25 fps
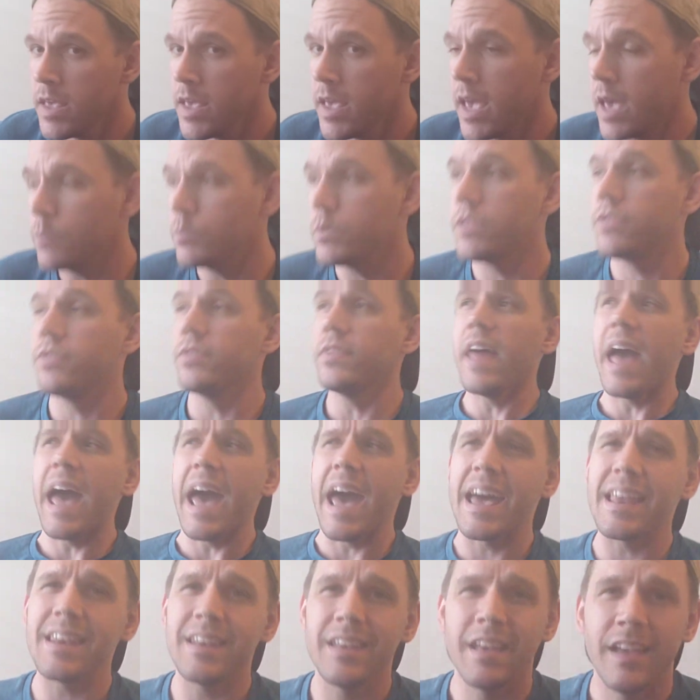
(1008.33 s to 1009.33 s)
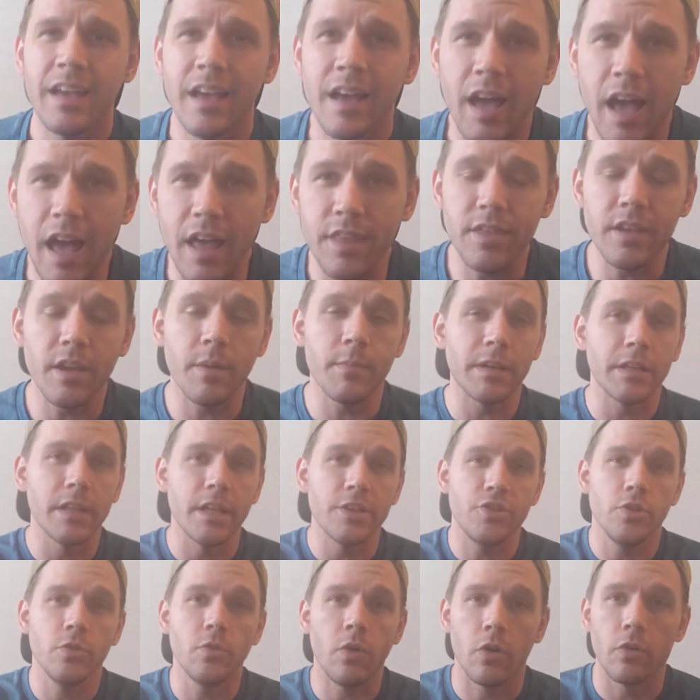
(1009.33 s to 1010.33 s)
And with that, I think I'm going to
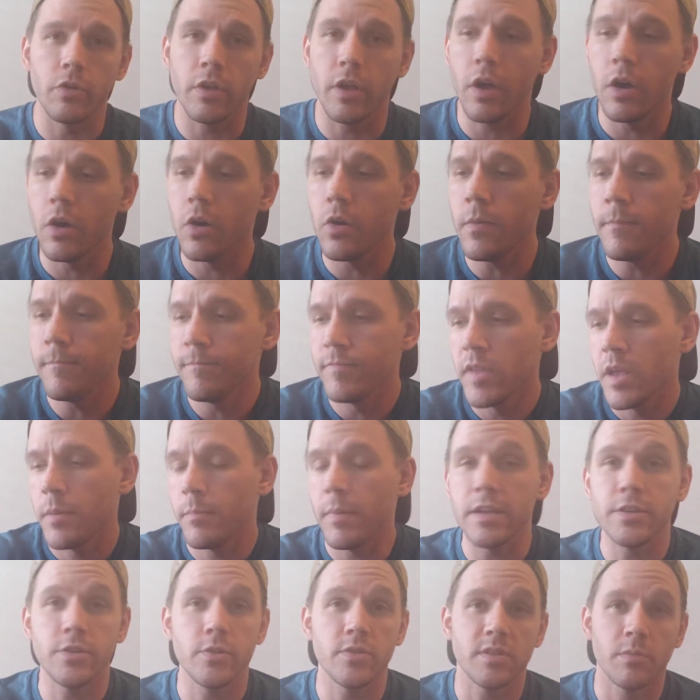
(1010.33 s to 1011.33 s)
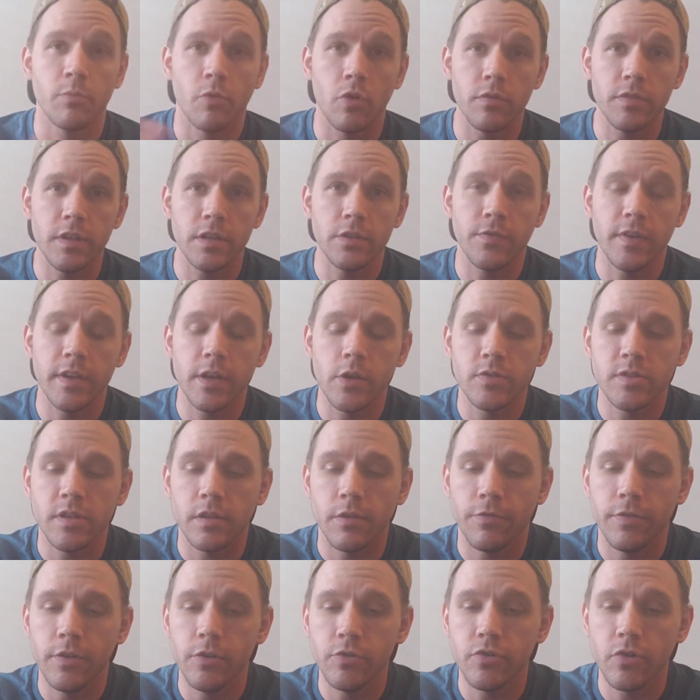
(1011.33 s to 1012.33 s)
let you all go. I might do some more of these videos in the
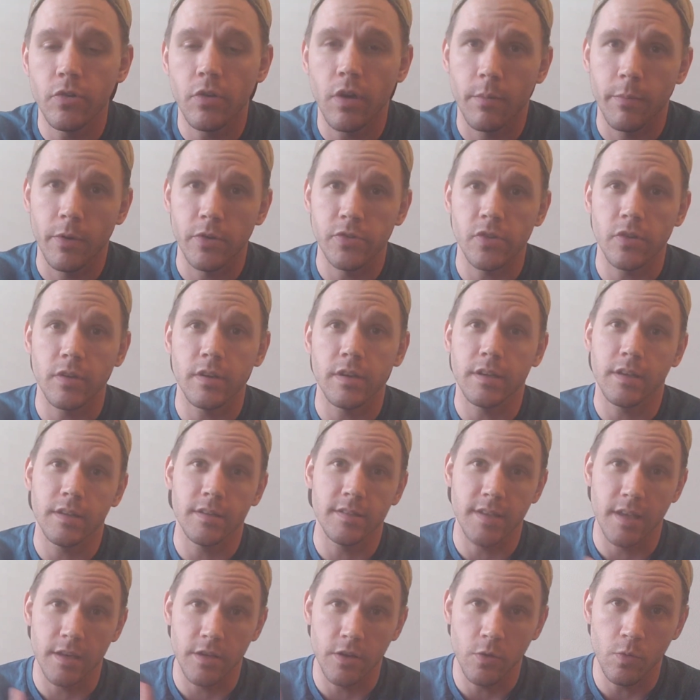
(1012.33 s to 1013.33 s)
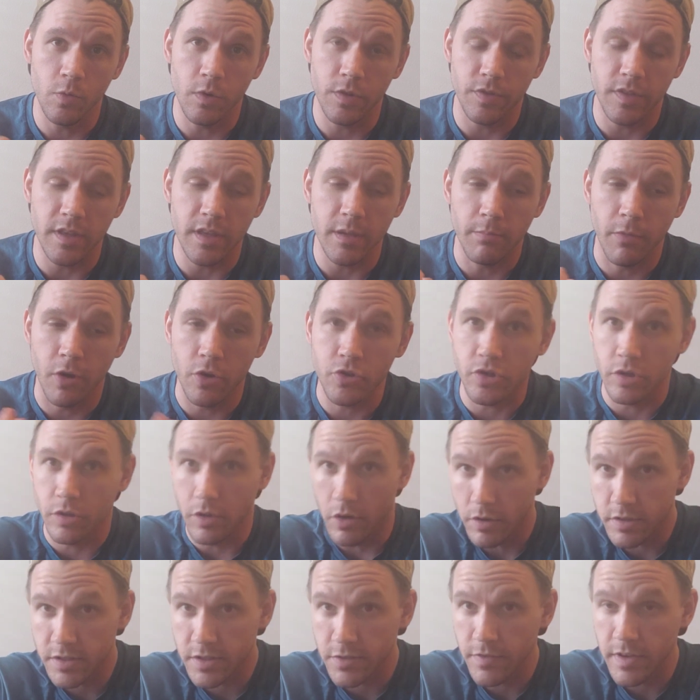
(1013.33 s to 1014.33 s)
future. I'm also going to continue with the martial
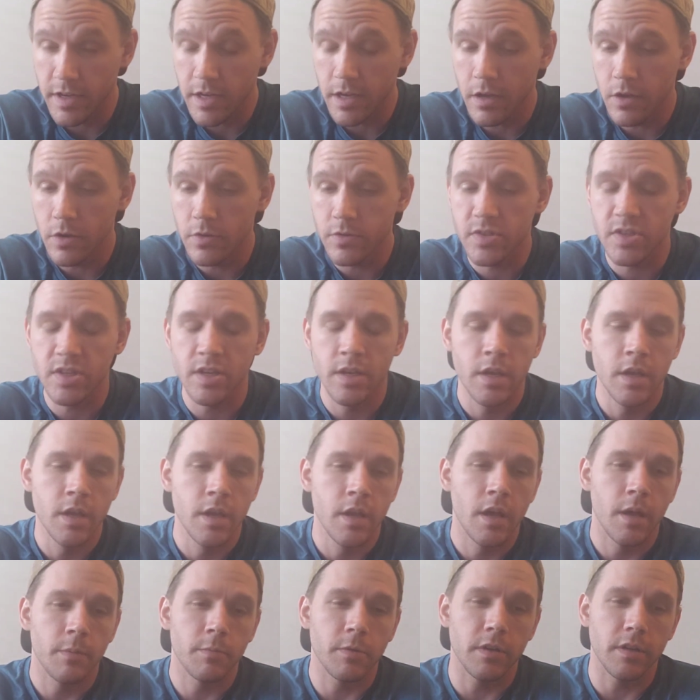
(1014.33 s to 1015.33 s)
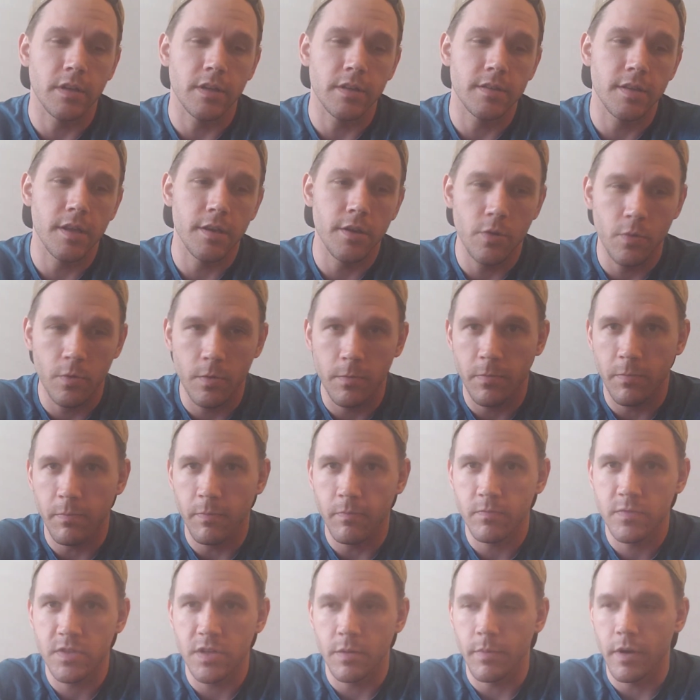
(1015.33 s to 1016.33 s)
arts videos. I'm going to continue with
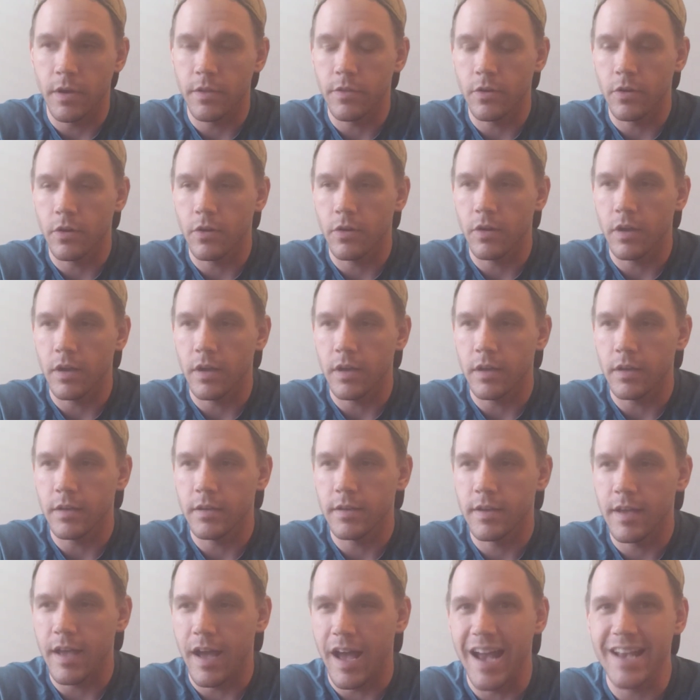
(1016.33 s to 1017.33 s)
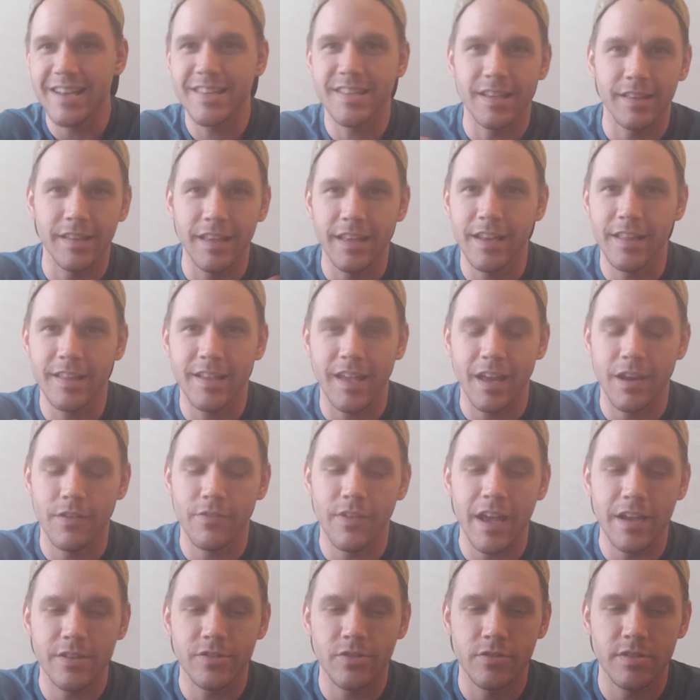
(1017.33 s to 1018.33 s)
some other isolated kind
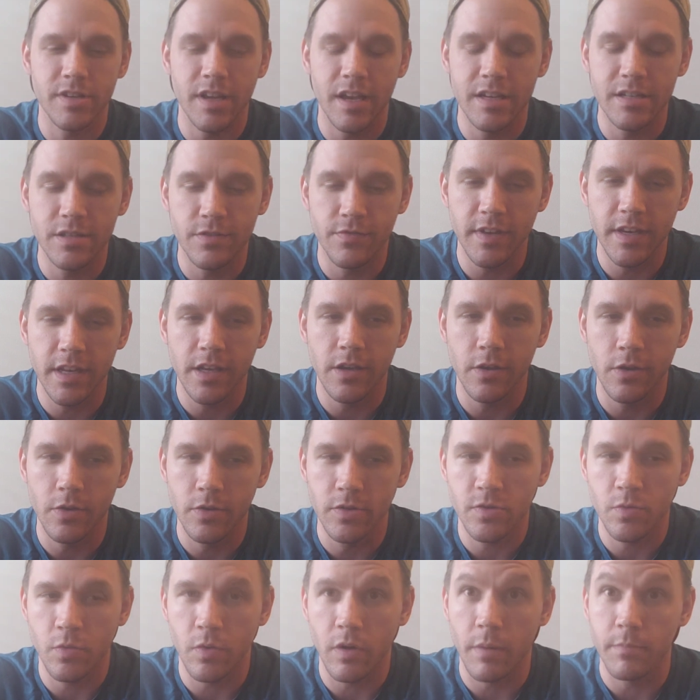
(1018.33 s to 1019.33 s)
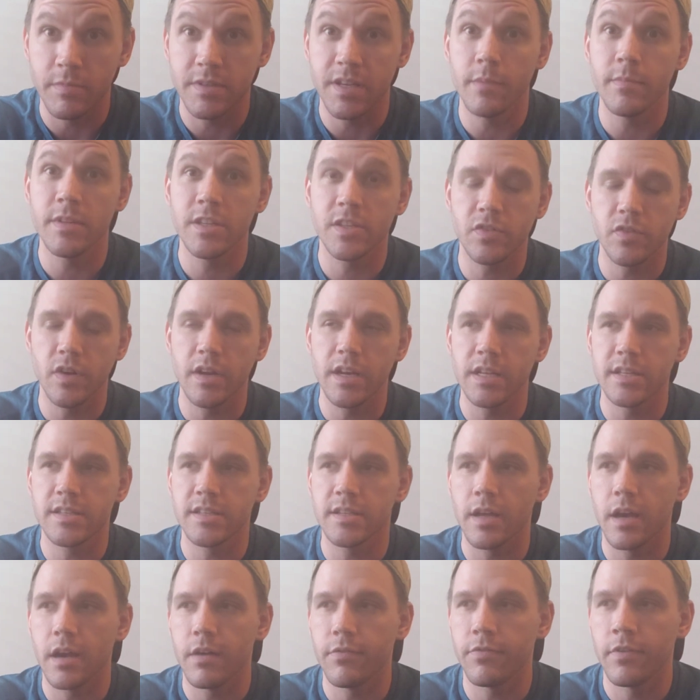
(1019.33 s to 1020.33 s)
of exercise videos where I'm demonstrating
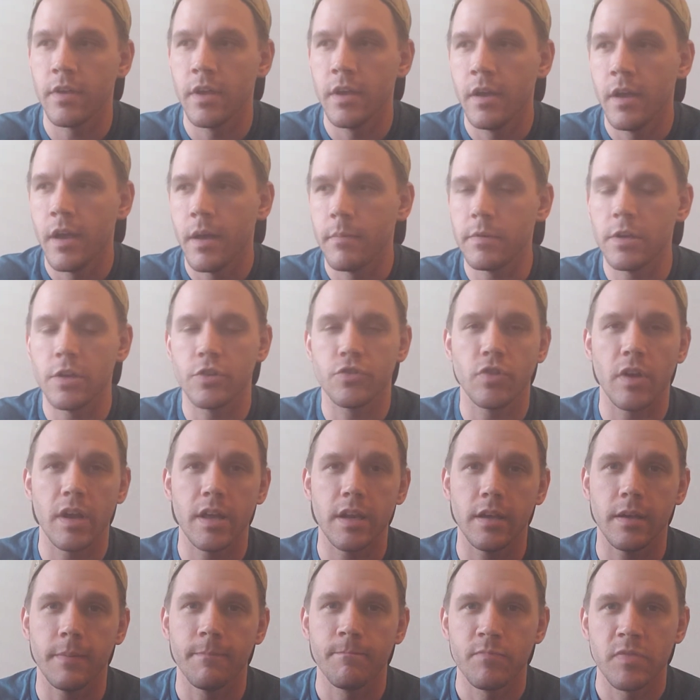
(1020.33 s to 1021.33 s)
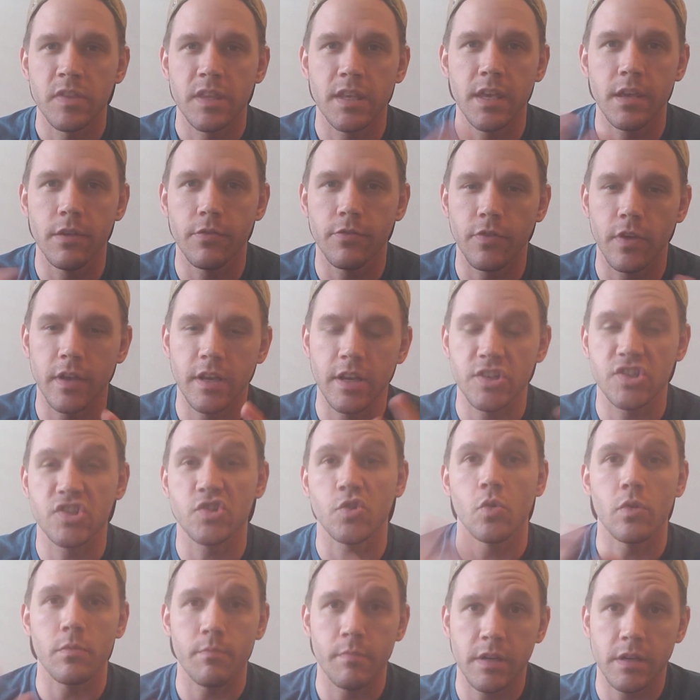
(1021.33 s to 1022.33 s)
stuff. I'm going to try to give an
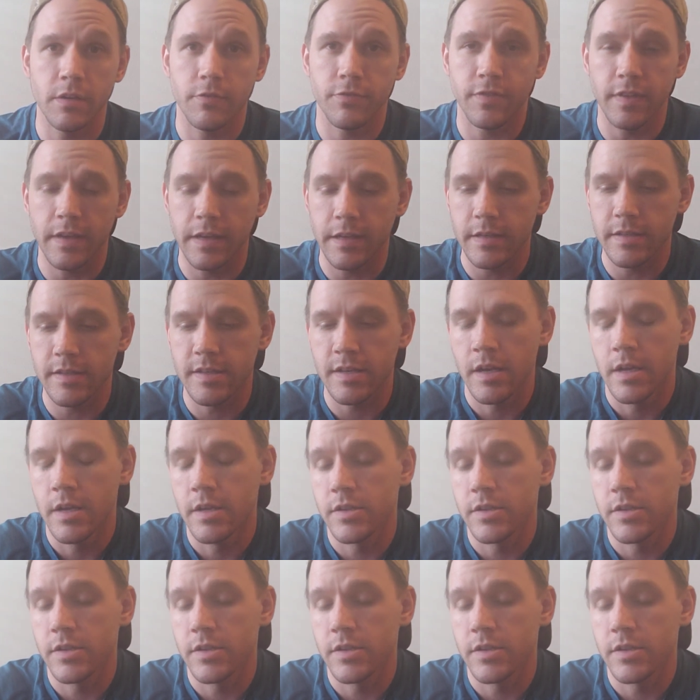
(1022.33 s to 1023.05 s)
assortment of things.